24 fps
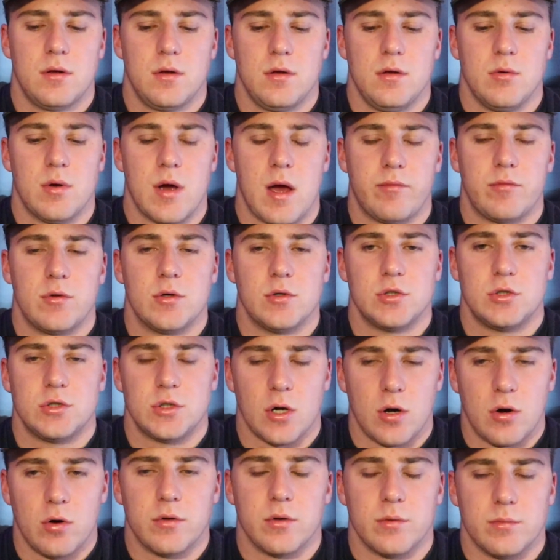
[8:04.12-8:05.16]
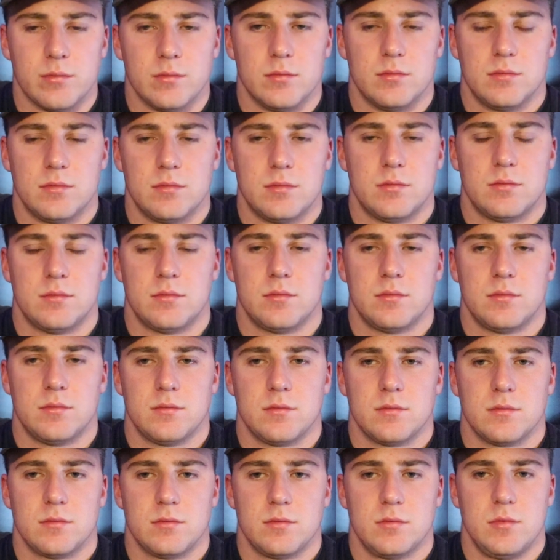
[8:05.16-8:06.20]
you have to show them.
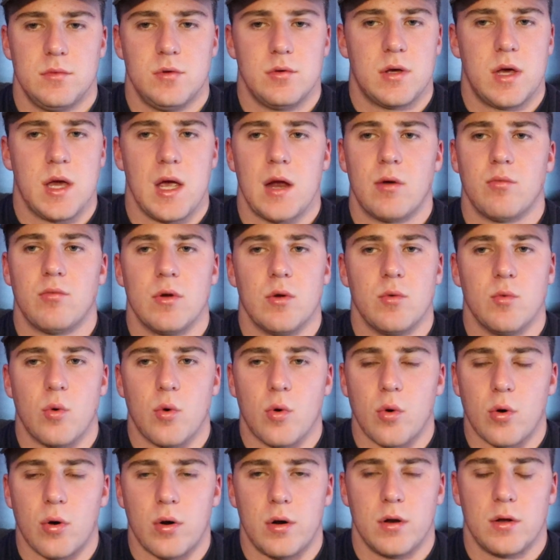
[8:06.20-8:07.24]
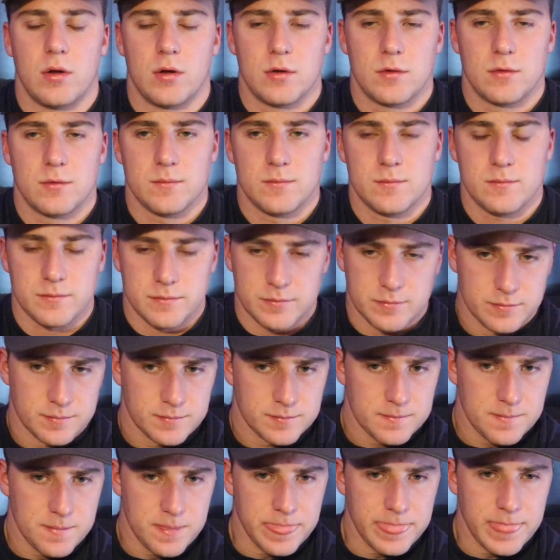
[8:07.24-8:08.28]
You can't reward
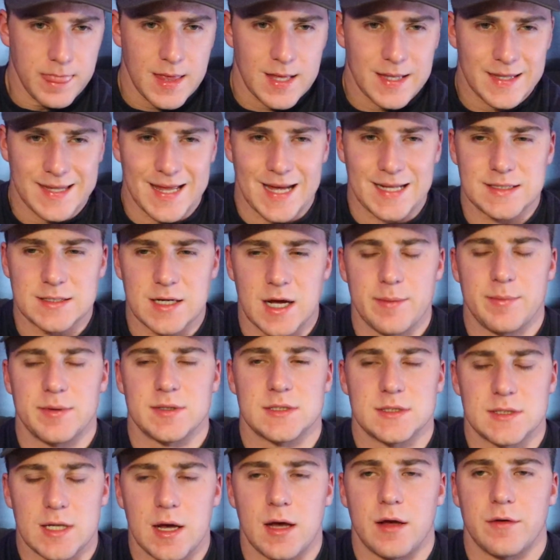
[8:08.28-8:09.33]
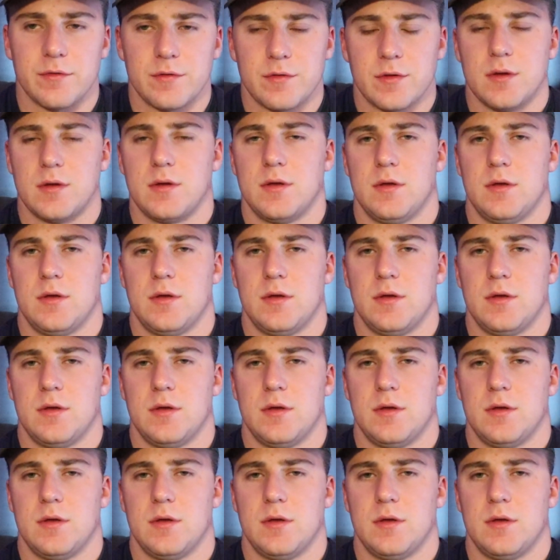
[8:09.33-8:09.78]
that type of stuff.